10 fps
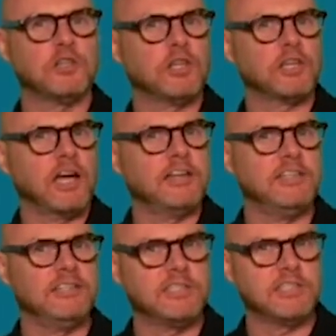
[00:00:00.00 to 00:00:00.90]
They're like, I
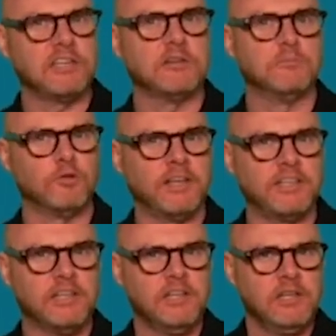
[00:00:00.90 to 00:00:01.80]
need to take a
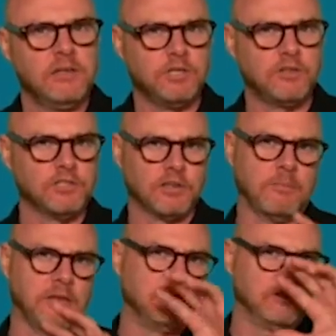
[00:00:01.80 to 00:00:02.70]
break because
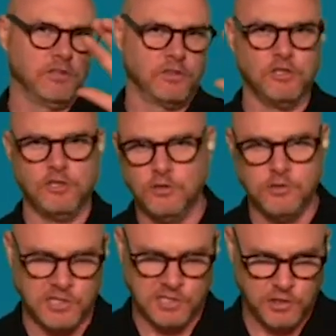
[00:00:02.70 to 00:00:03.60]
the
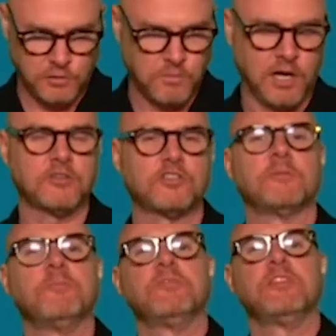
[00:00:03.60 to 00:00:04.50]
news is too much.
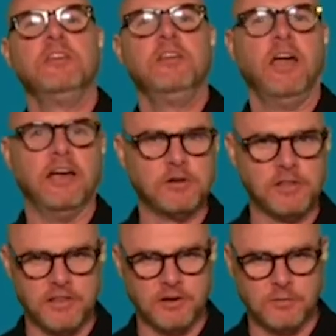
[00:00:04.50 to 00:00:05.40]

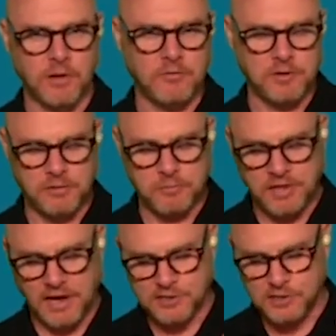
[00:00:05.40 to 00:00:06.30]
Everything
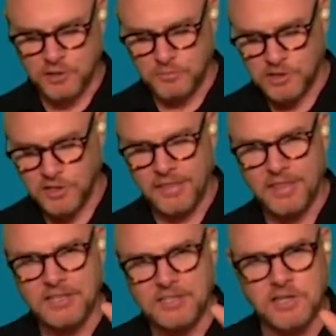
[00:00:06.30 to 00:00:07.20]
with that is too much.
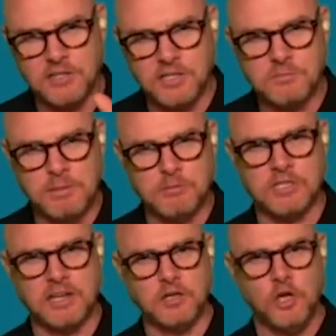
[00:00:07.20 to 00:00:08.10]
And then it's like these people
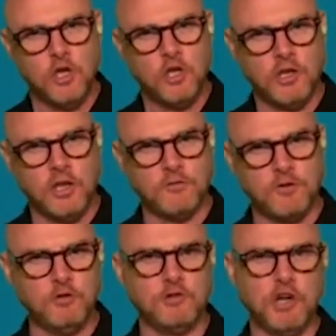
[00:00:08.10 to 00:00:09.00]
saying, if
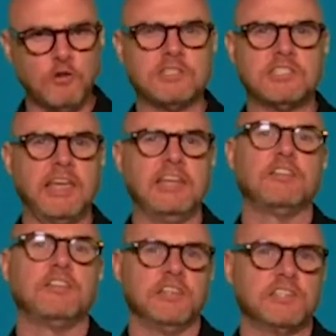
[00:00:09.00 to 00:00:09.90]
you don't take
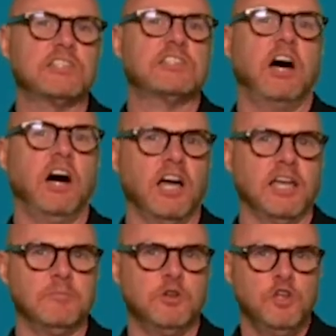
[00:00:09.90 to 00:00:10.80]
this
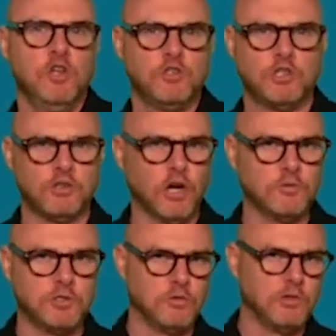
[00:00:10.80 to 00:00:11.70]
time to
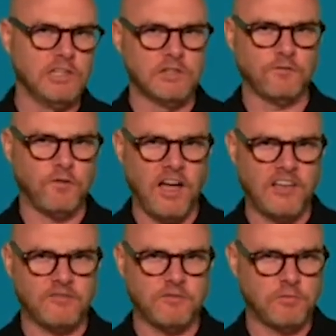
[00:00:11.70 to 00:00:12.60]
go do these
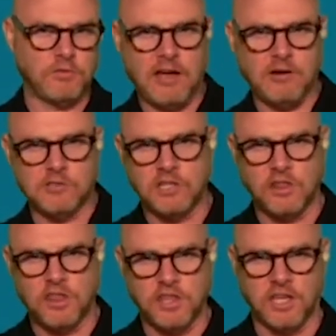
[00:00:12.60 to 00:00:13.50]

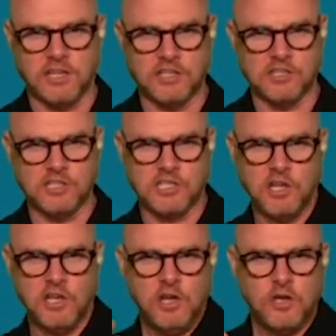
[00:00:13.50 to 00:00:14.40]
5,000 things,
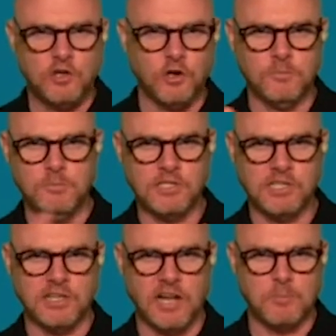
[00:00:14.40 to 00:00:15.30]
you're
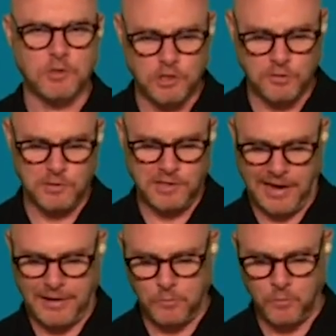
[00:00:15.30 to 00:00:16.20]
missing an opportunity.
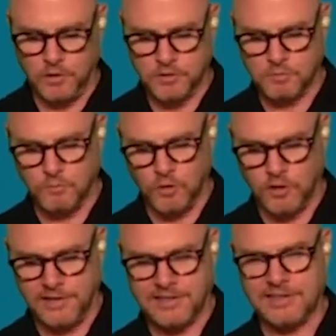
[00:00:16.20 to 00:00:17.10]
And where it's more
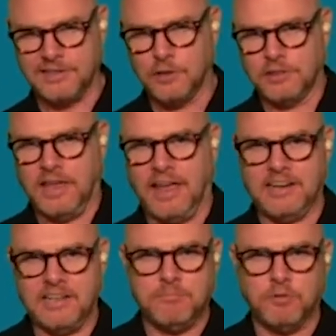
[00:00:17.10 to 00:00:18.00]
like,
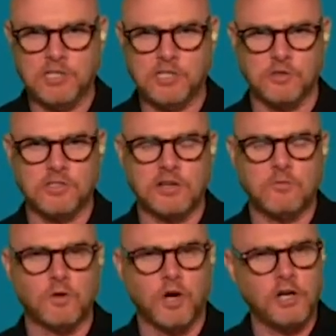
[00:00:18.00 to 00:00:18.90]
adding pressure. It's like
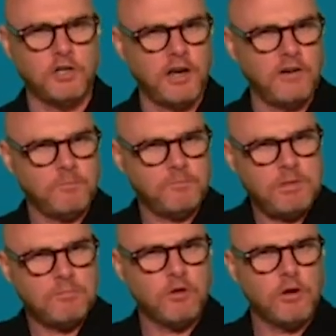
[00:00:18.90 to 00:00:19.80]

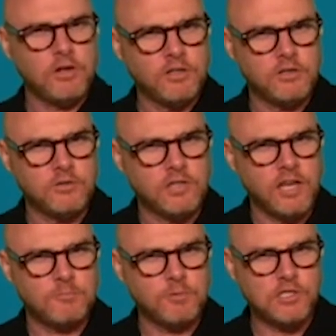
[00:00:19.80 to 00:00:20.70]
people are under a
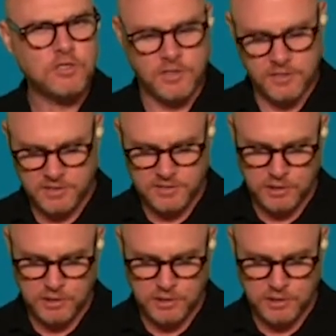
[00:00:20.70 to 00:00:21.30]
lot of pressure as it is.